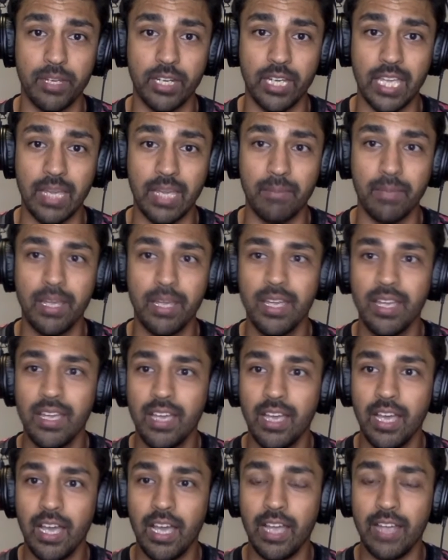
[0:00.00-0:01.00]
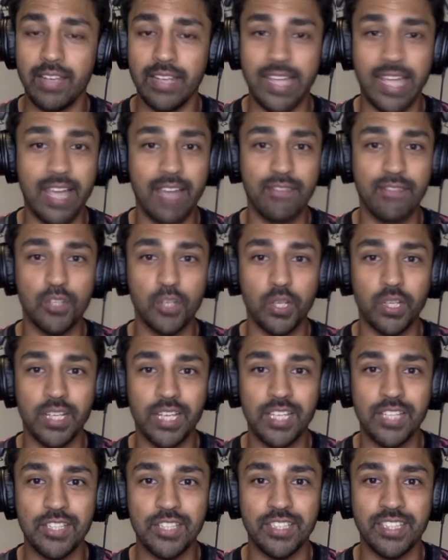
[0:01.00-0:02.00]
game, and they have Sean
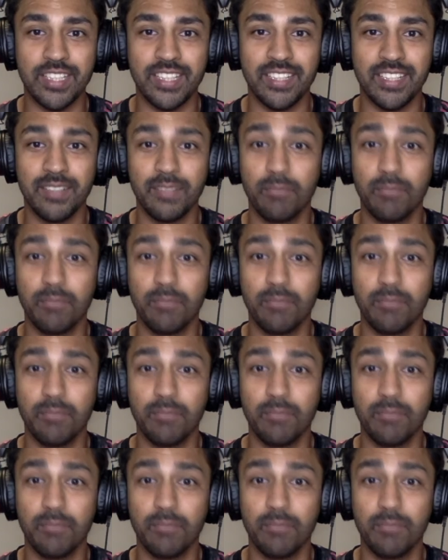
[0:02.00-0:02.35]
Dyche in there.